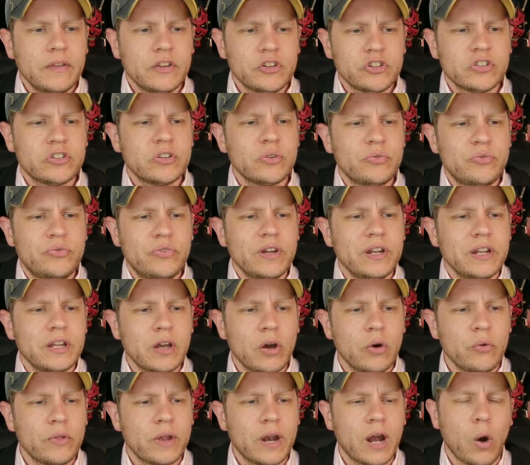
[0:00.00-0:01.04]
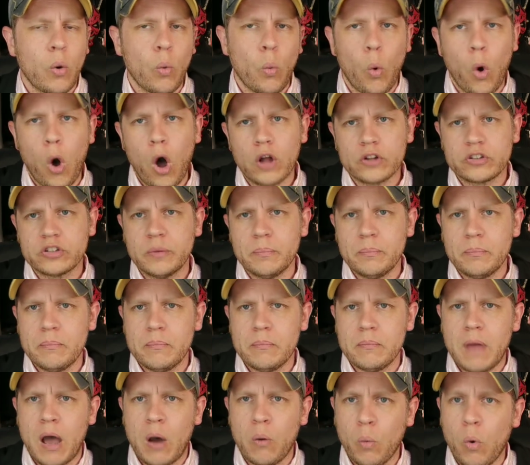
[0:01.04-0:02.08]
this is a video that I want
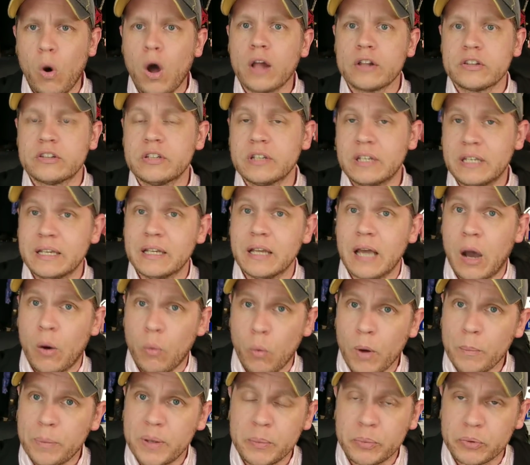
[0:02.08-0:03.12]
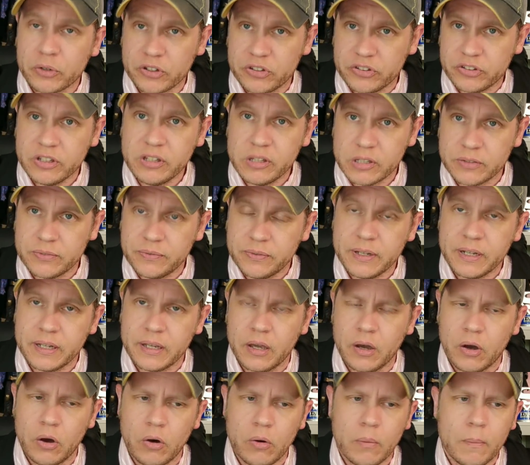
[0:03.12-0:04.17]
to, I want to get, I want people to see this
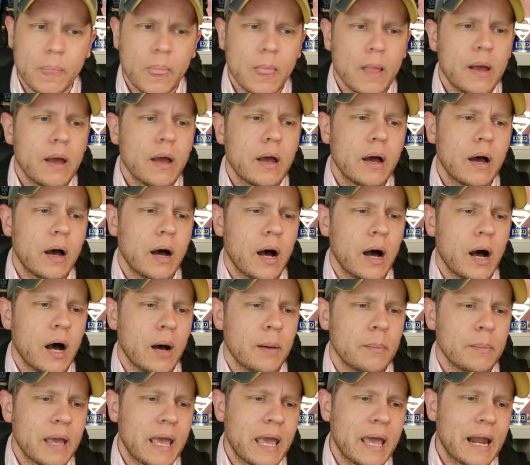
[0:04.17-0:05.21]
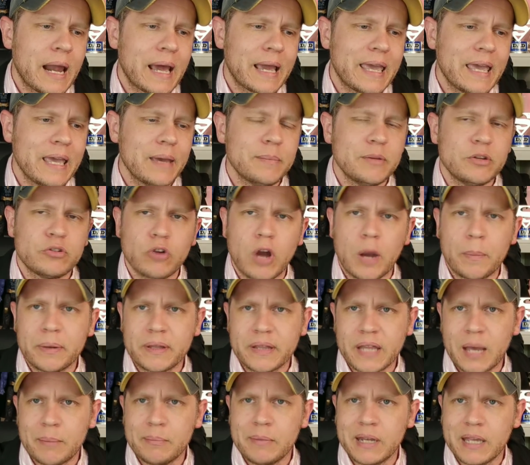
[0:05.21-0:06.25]
video, um, and I can't be
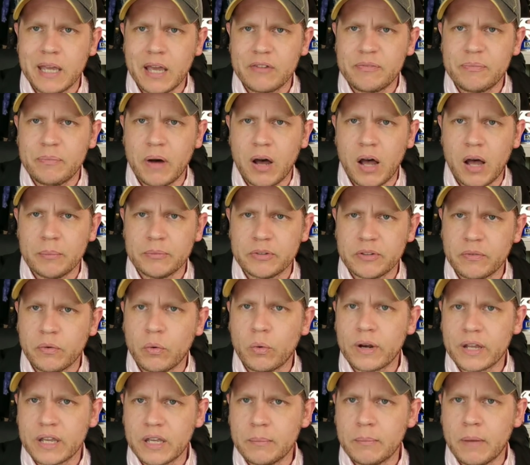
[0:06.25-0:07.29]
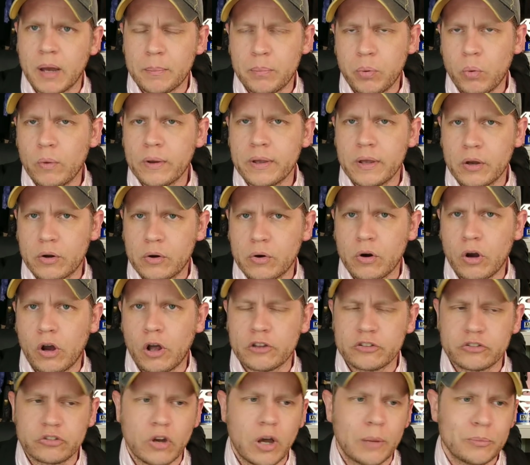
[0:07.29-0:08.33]
dropping that many F-bombs if I want to get my point
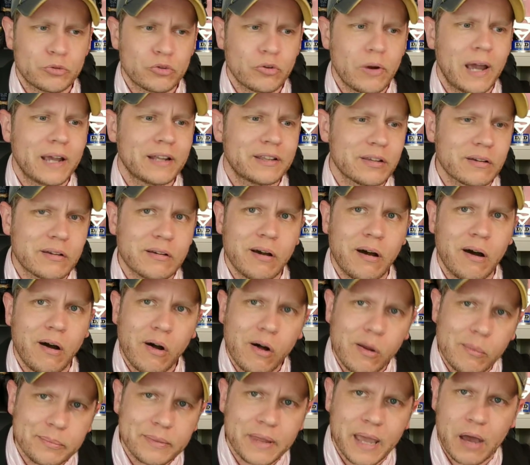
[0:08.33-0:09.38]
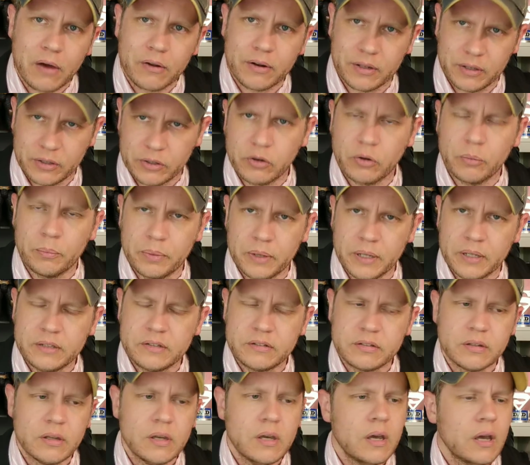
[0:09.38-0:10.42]
across. So I'm trying to calm down a little
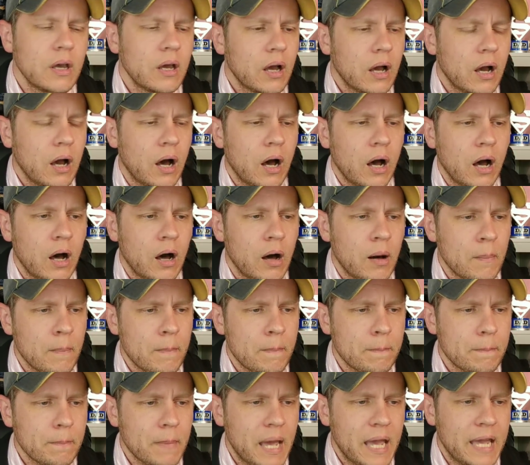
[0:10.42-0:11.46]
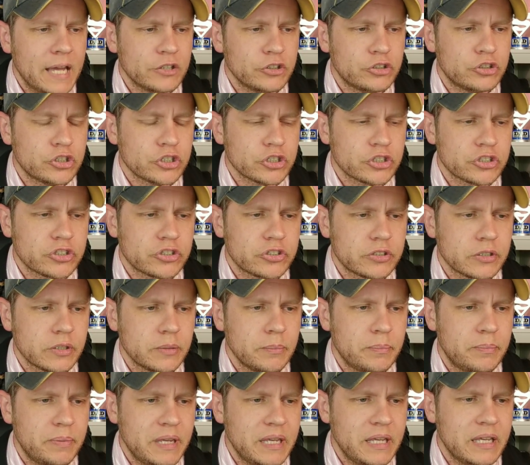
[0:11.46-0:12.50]
bit. Um, and just
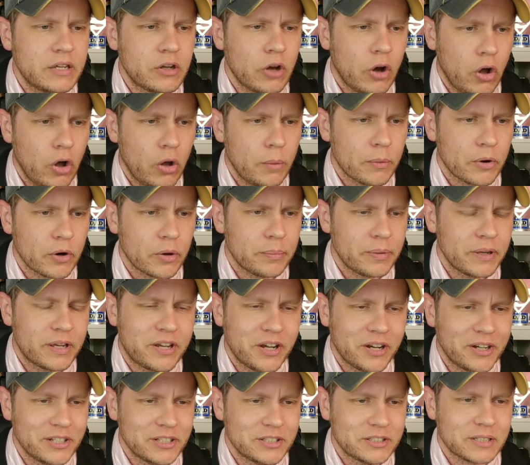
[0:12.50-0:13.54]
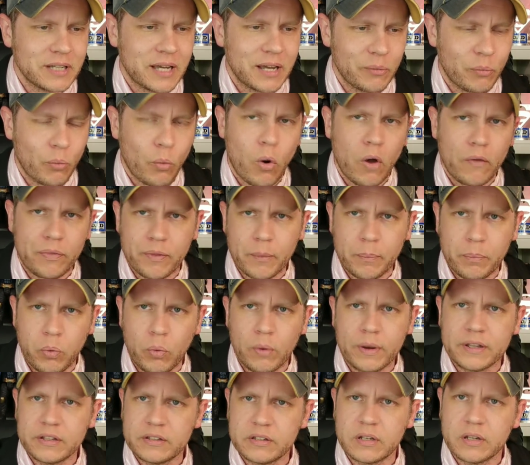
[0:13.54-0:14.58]
be calmer because I want the
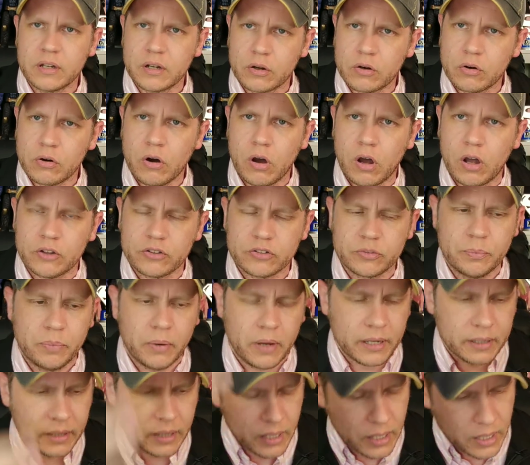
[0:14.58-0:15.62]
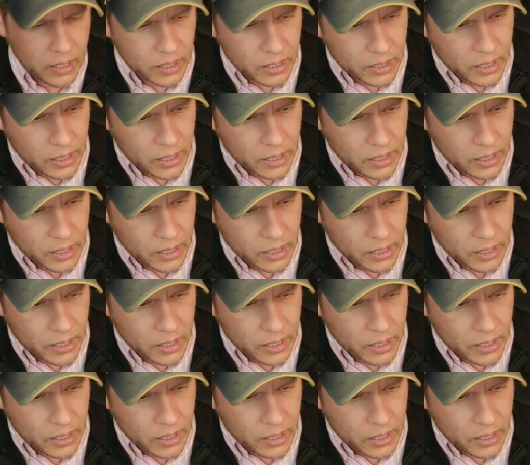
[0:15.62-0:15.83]
point to get across. But